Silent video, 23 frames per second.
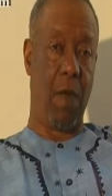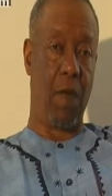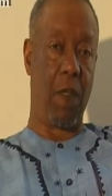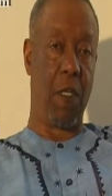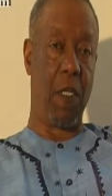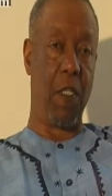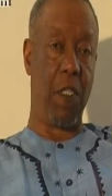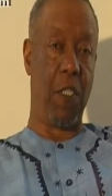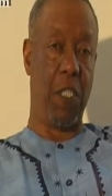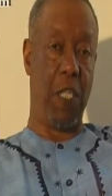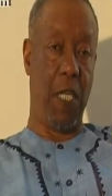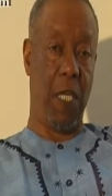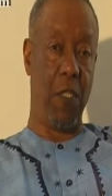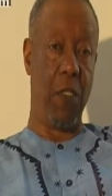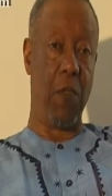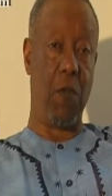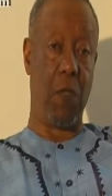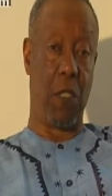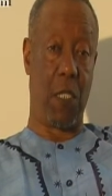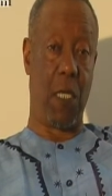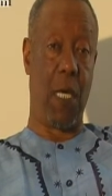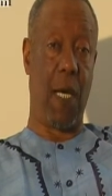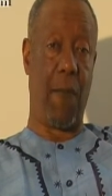of
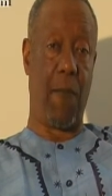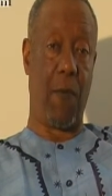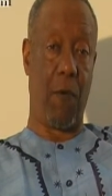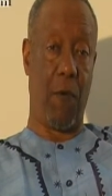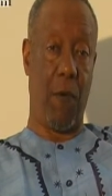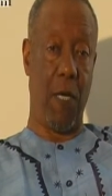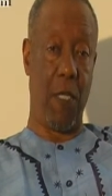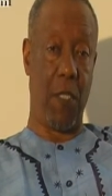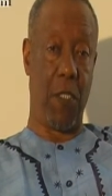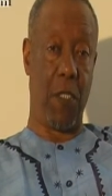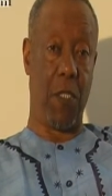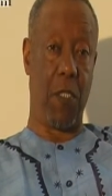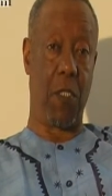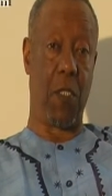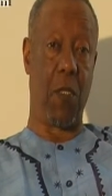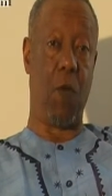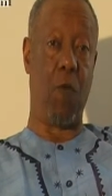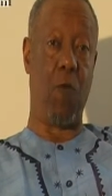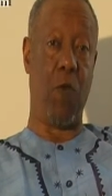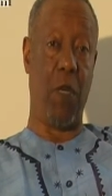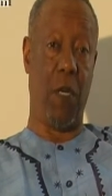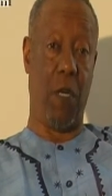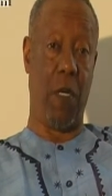continuous operation.
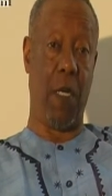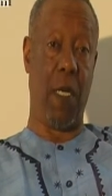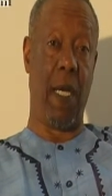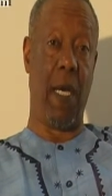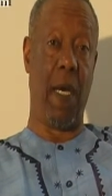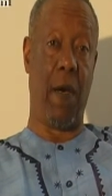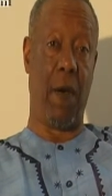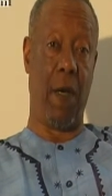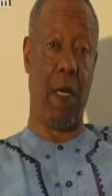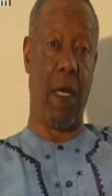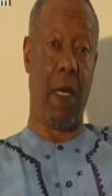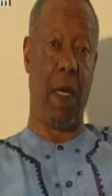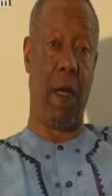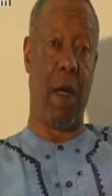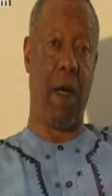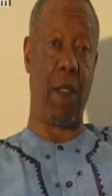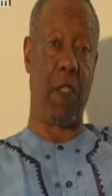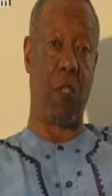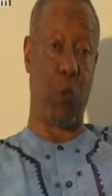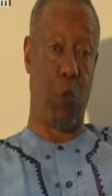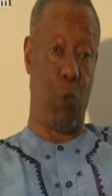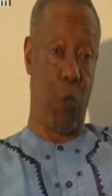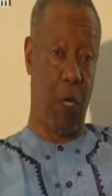So we are now in
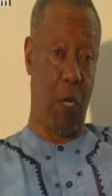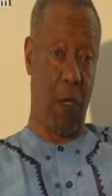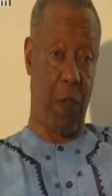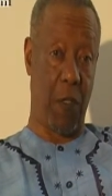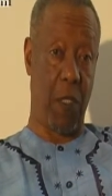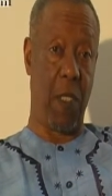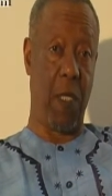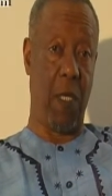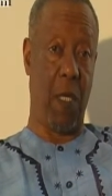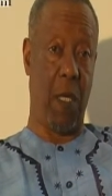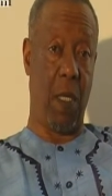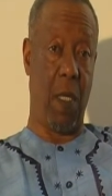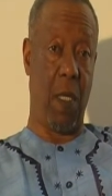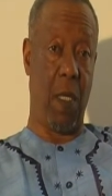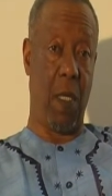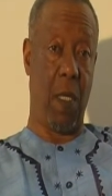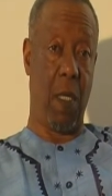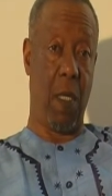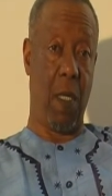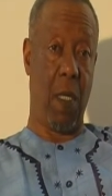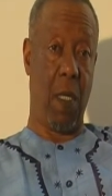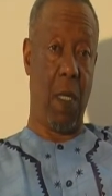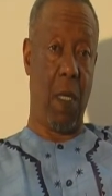our 12th
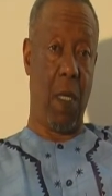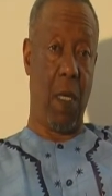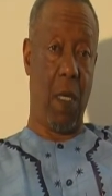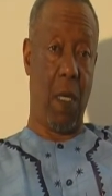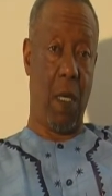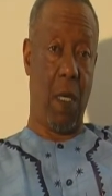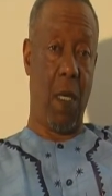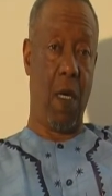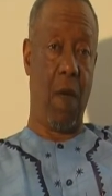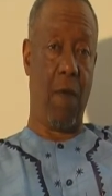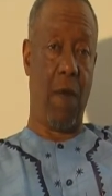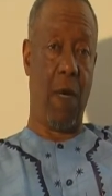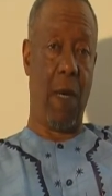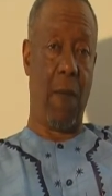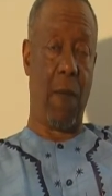year Congratulations.